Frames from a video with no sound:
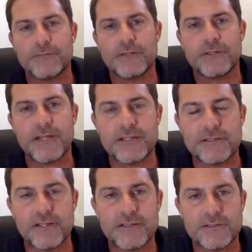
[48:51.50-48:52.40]
and that's
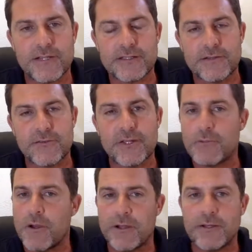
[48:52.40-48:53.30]
the thing
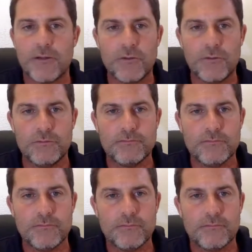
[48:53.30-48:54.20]
behind the whole
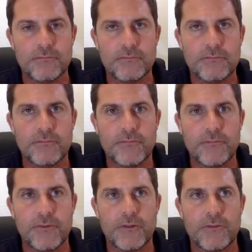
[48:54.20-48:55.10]

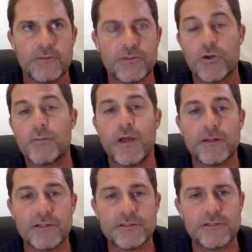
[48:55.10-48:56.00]
story behind
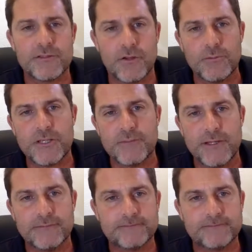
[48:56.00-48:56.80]
this old man's blend.